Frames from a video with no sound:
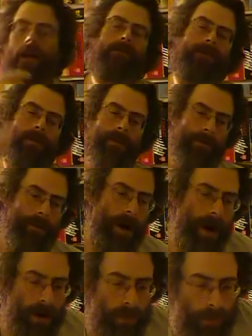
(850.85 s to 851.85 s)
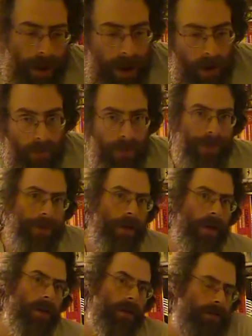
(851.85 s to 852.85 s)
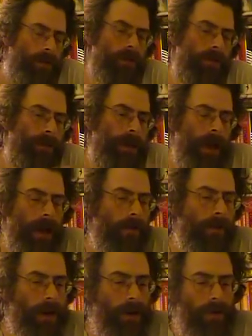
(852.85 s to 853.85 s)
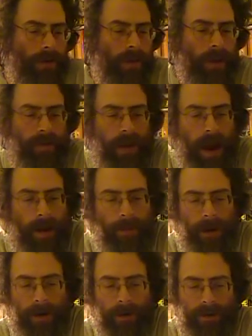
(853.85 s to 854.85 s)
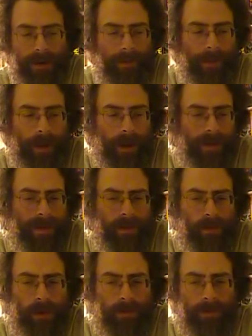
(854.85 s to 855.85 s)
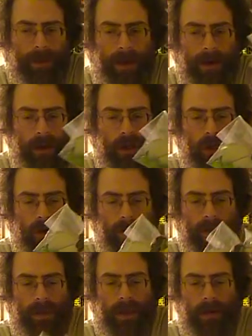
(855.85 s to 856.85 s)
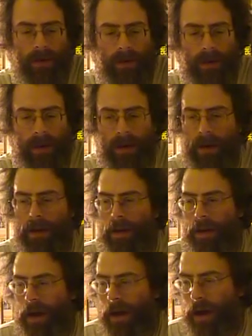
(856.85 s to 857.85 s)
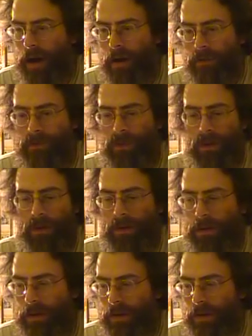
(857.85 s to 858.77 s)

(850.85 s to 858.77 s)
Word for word: from the prior rounds, which would be kind of an interesting tiebreaker or something. It still wouldn't be an assurance that you get uh, a full